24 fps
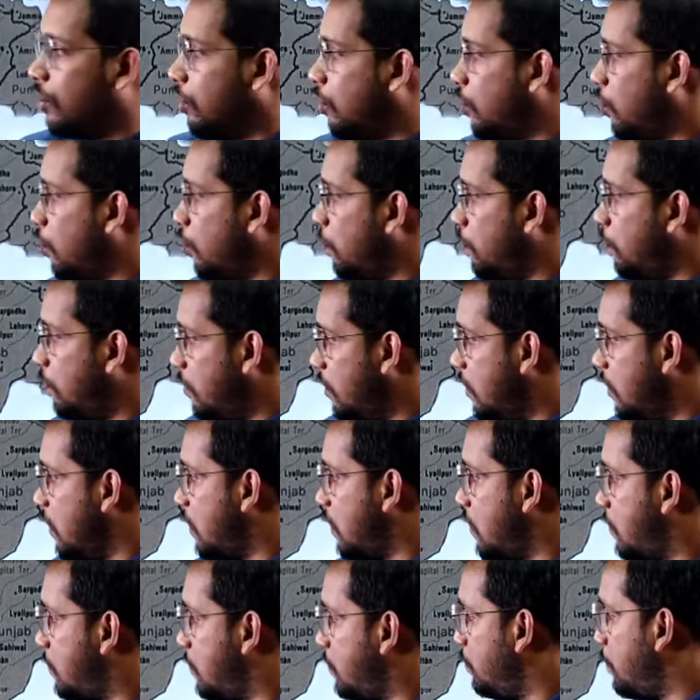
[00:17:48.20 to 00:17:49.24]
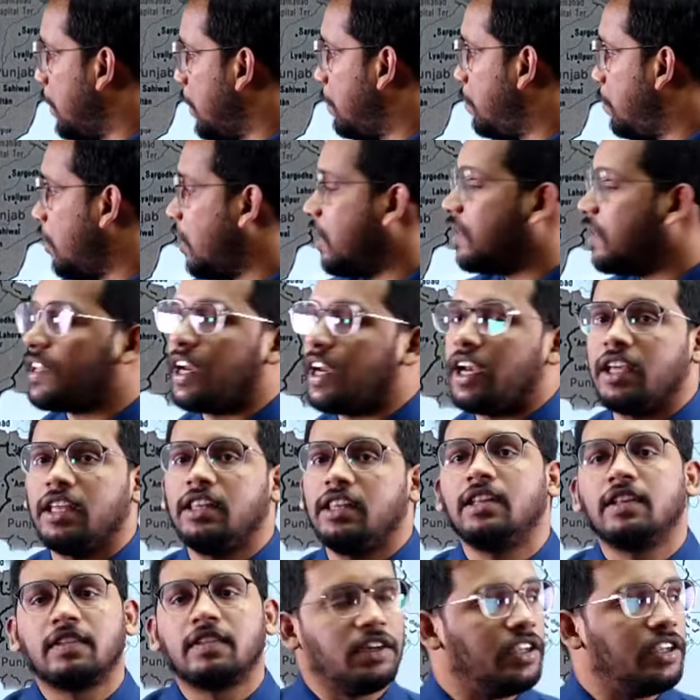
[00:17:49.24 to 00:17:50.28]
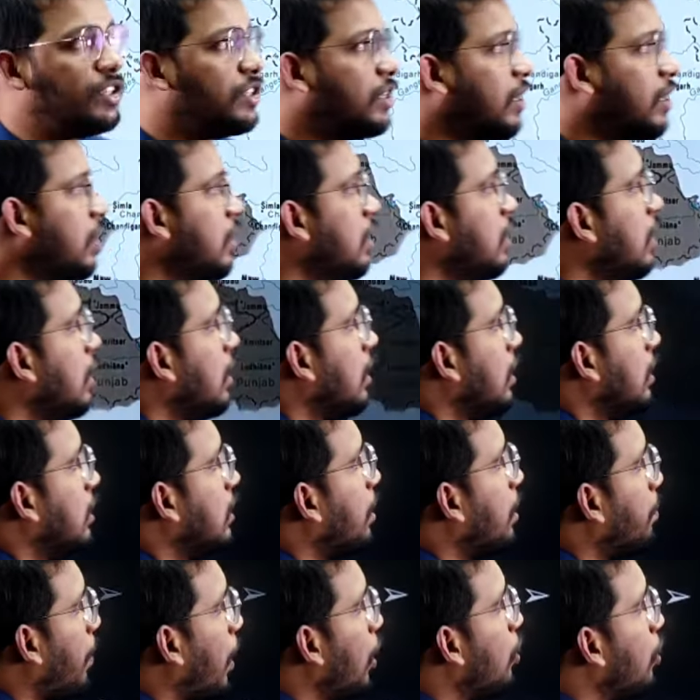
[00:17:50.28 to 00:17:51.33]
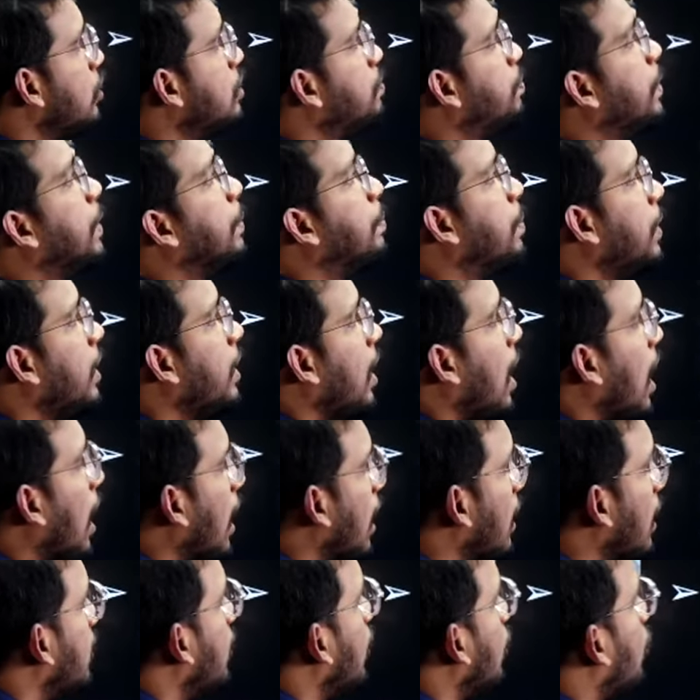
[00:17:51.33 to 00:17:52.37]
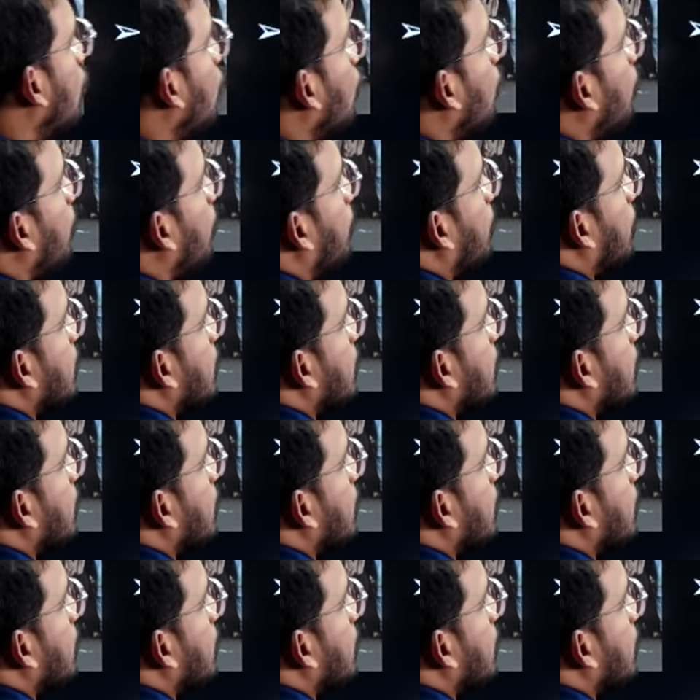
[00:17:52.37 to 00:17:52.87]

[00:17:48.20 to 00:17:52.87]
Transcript: group, these people residing in this region. The Baloch people are ethnic group